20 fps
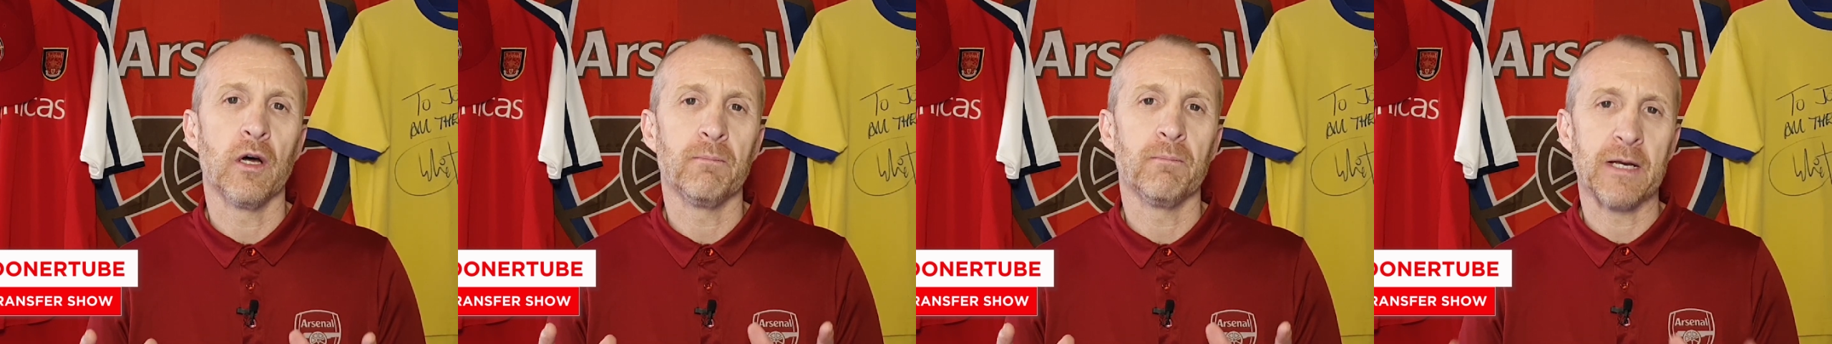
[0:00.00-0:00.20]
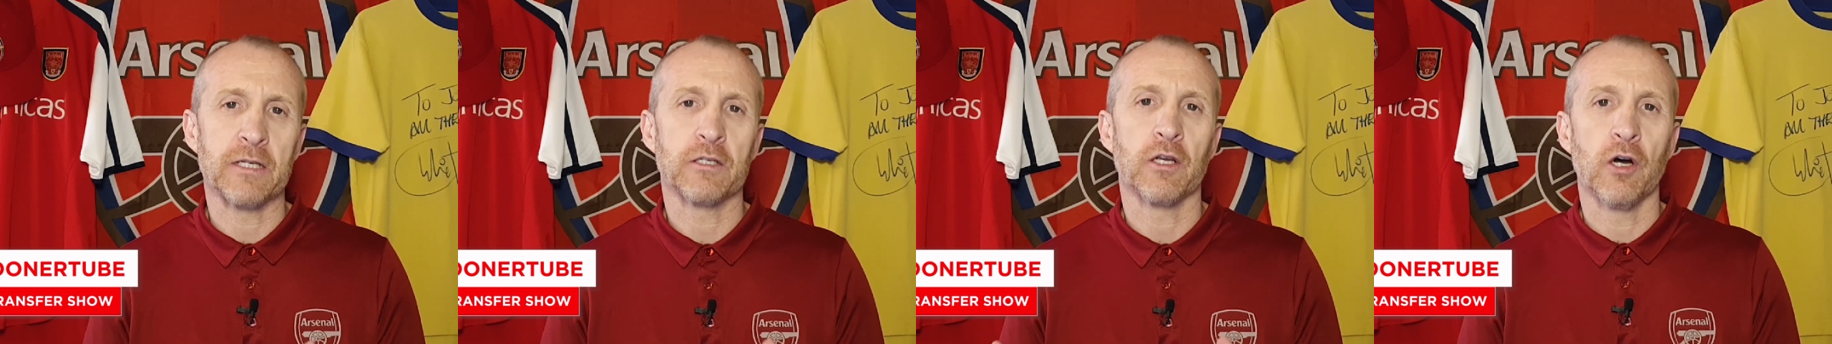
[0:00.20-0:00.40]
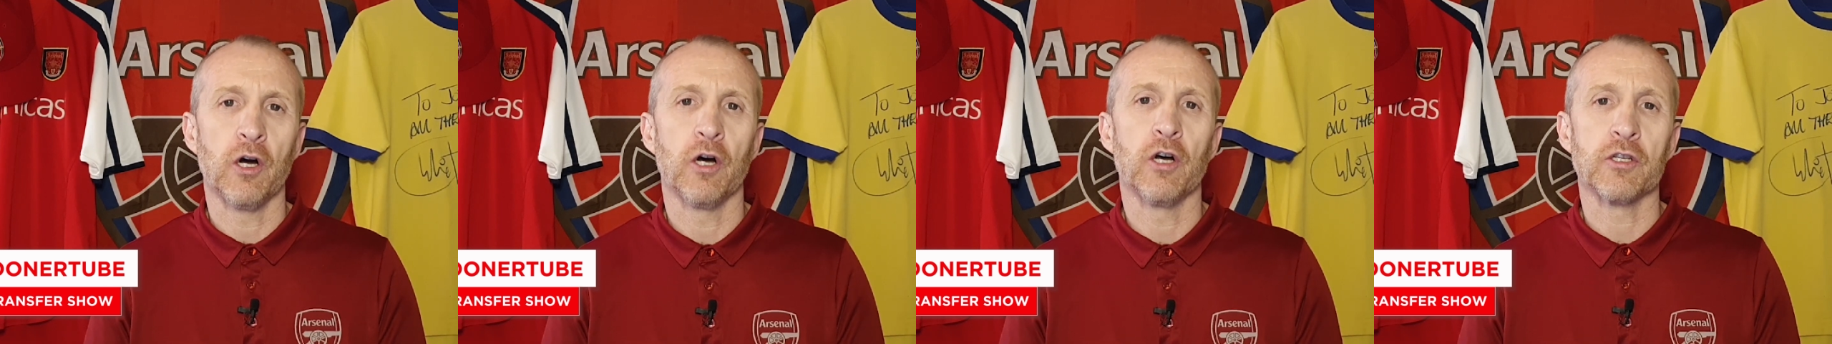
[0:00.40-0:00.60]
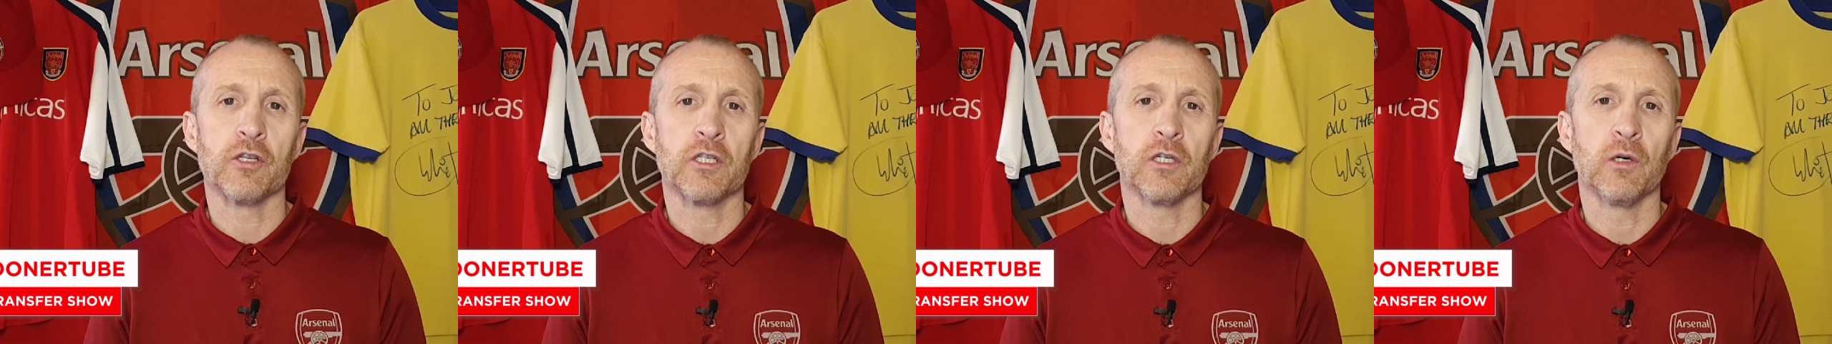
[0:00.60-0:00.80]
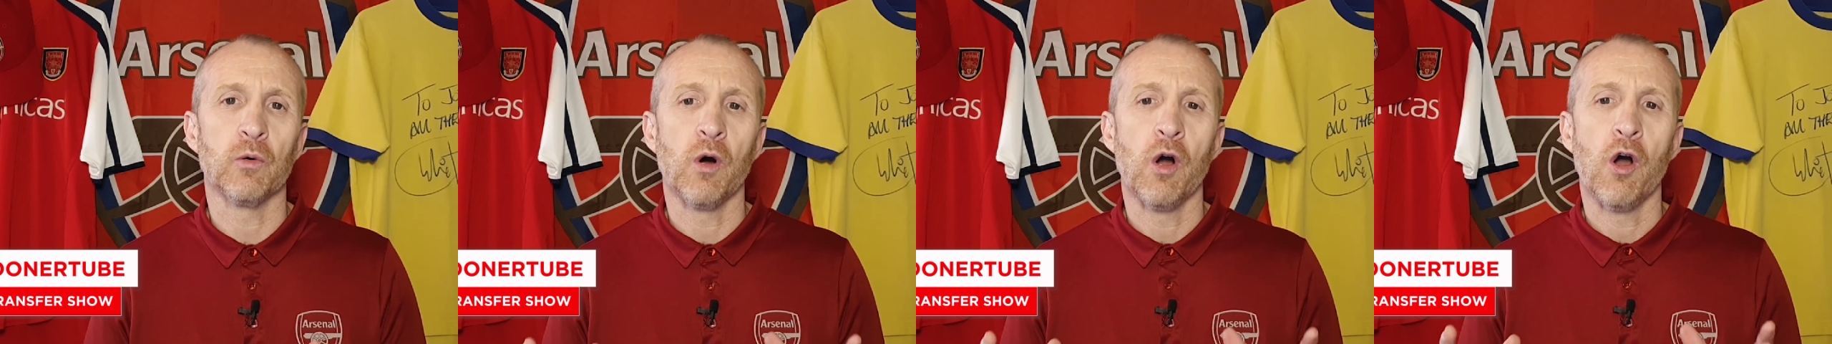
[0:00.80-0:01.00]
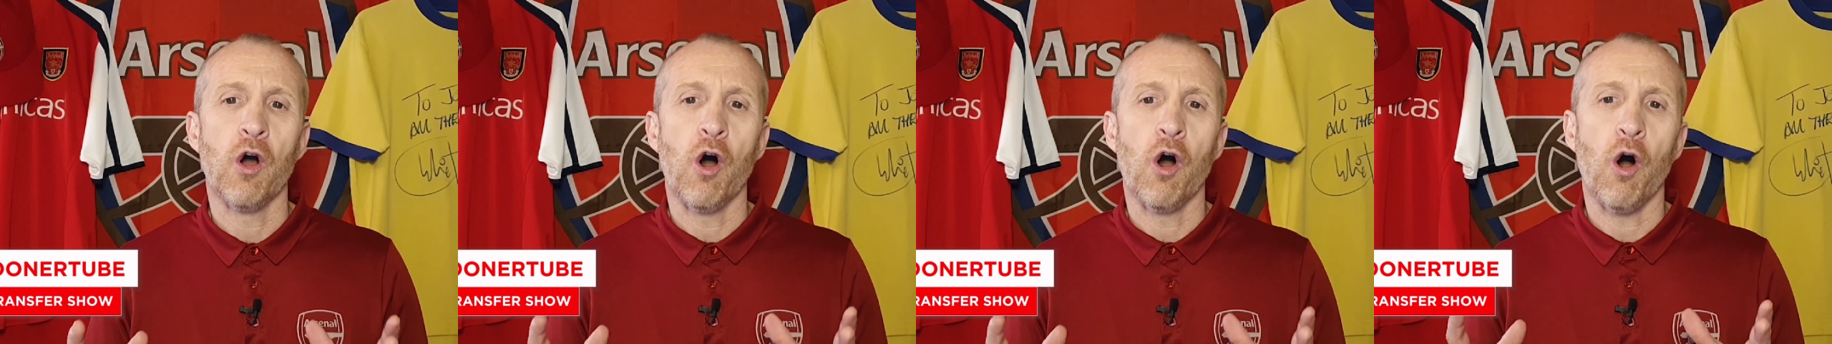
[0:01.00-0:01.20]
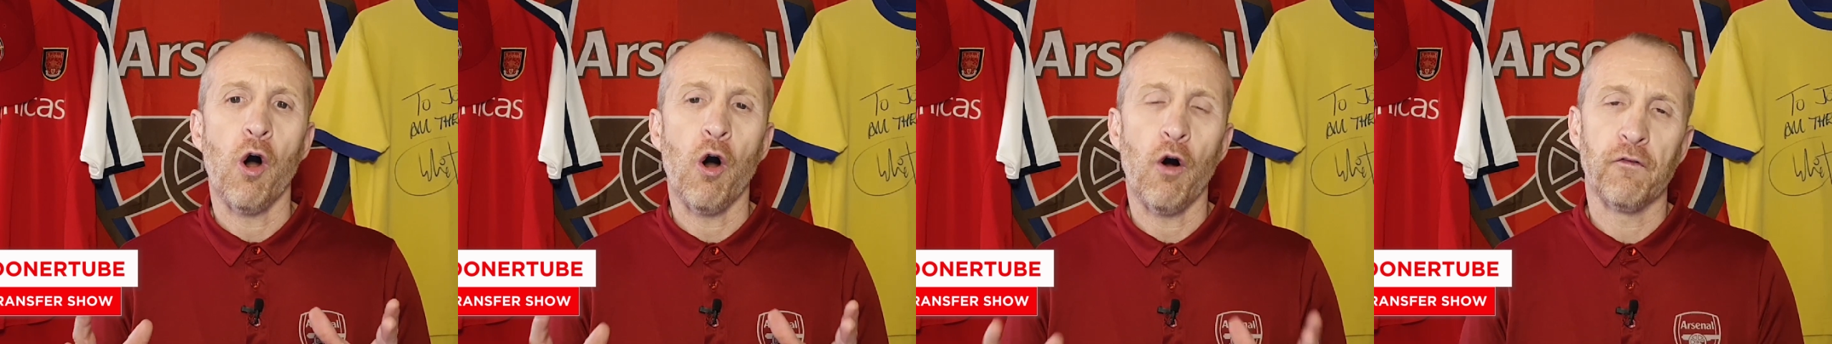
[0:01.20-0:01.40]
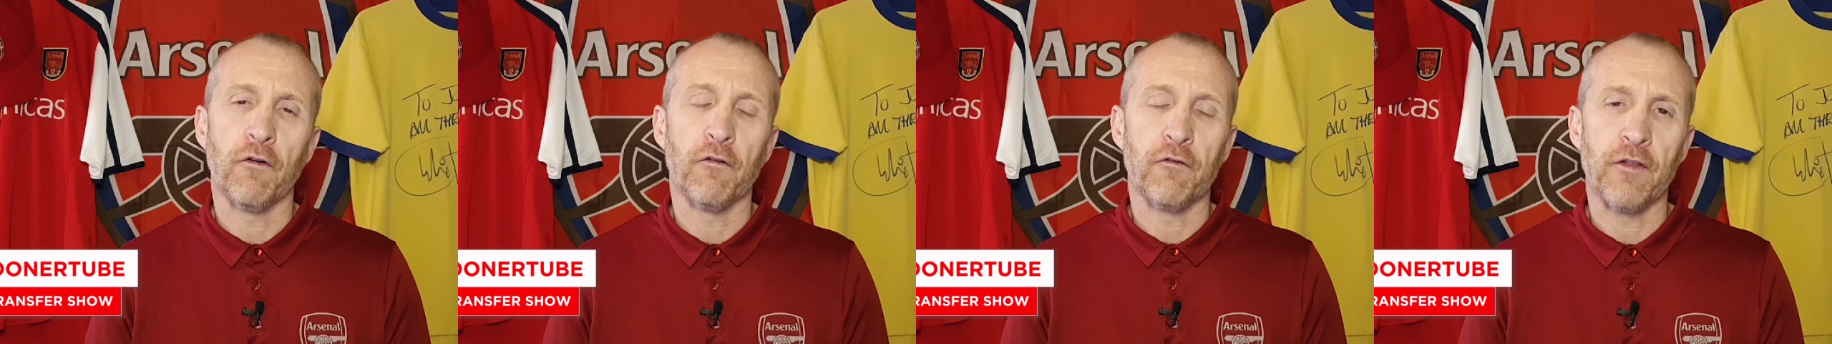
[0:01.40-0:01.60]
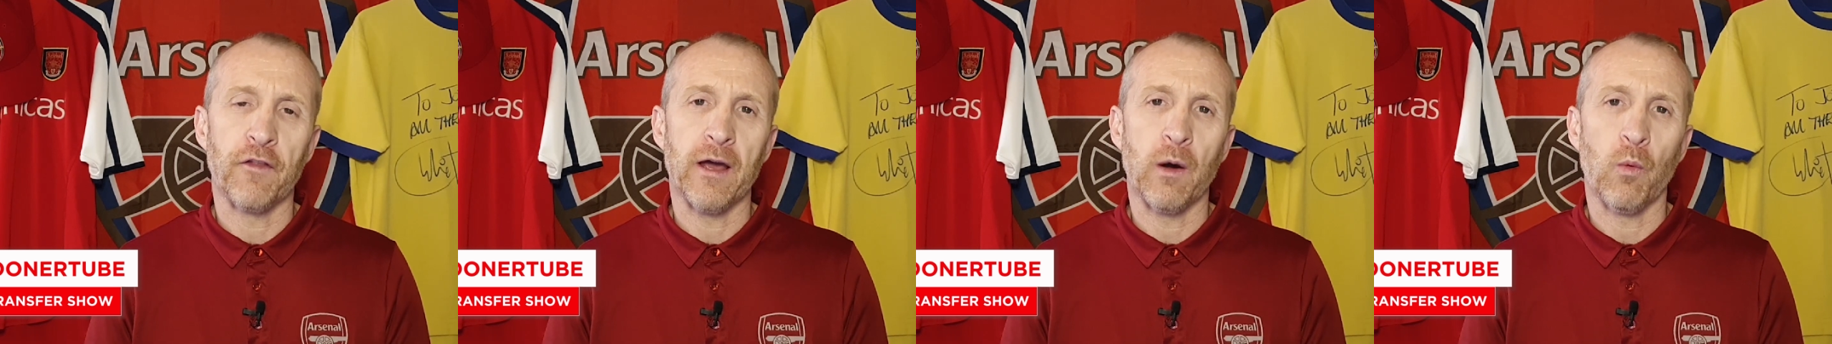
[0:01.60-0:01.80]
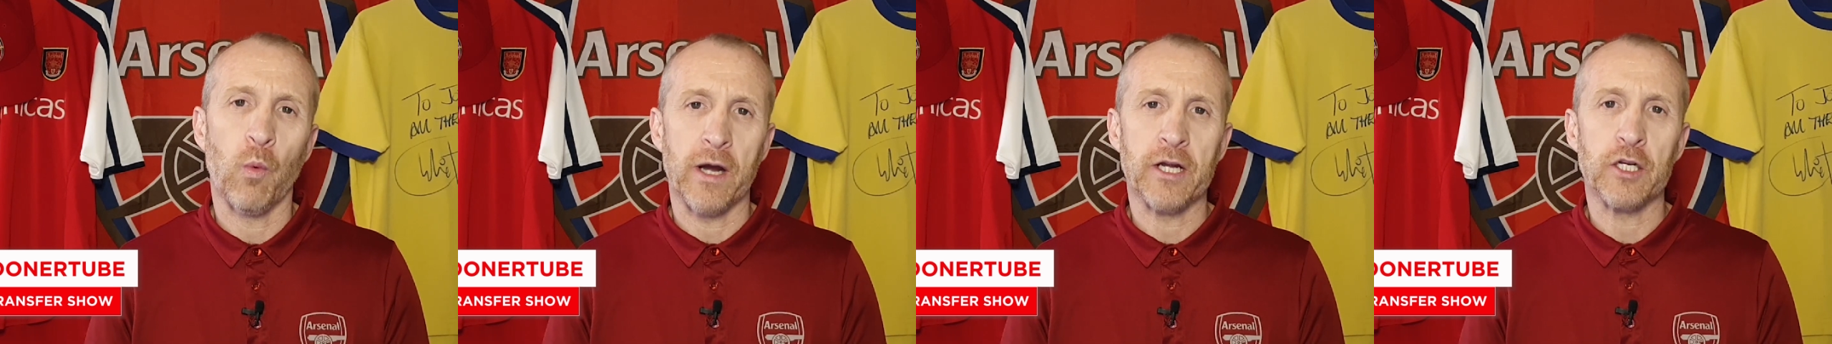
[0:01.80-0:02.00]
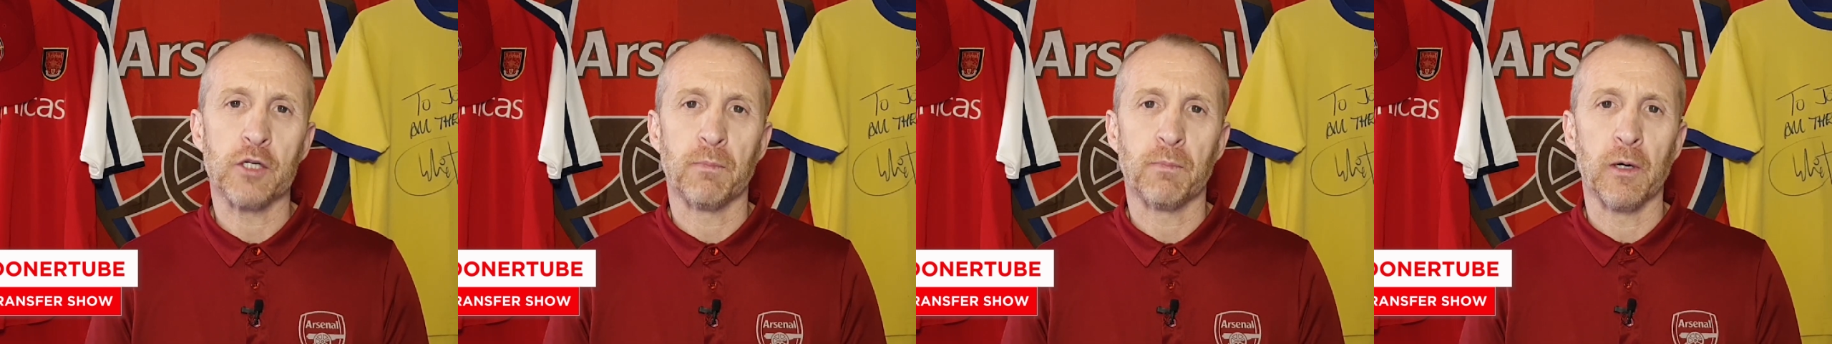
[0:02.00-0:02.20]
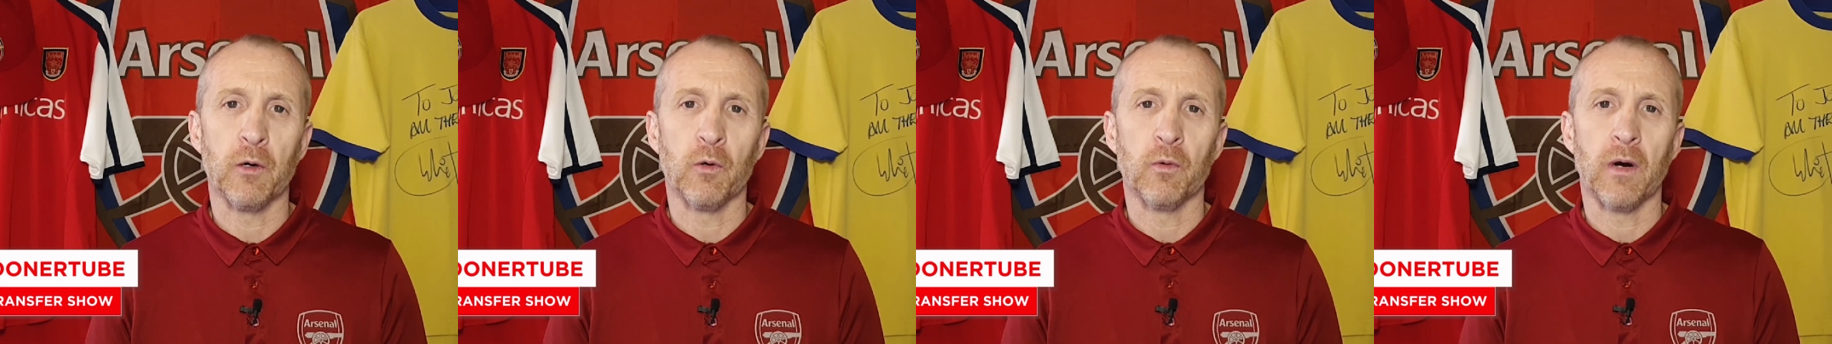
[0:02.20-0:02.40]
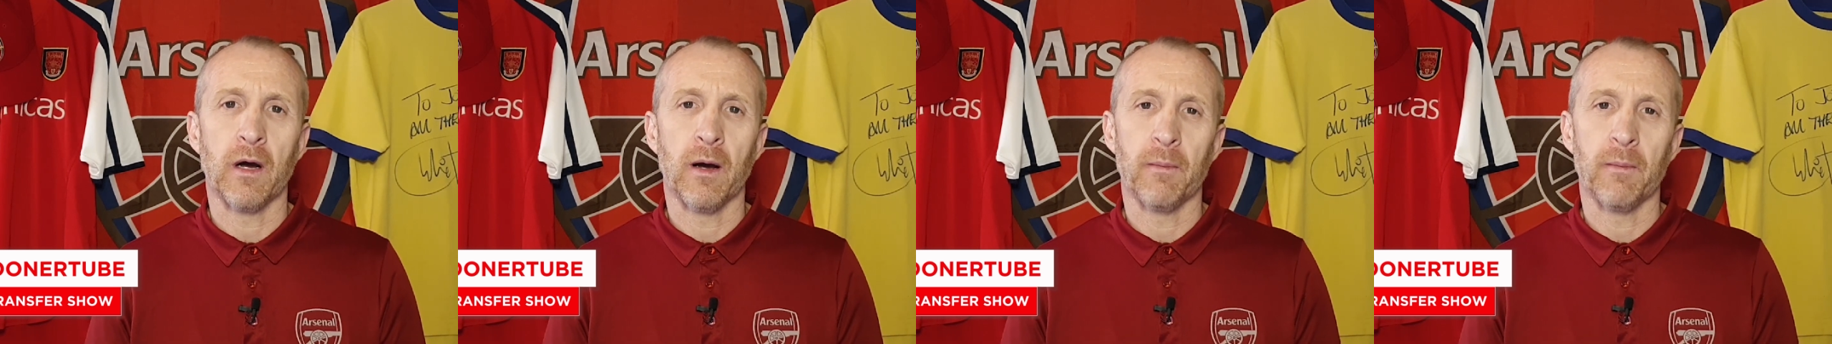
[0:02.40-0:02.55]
Mesut Ozil off of their wage bill.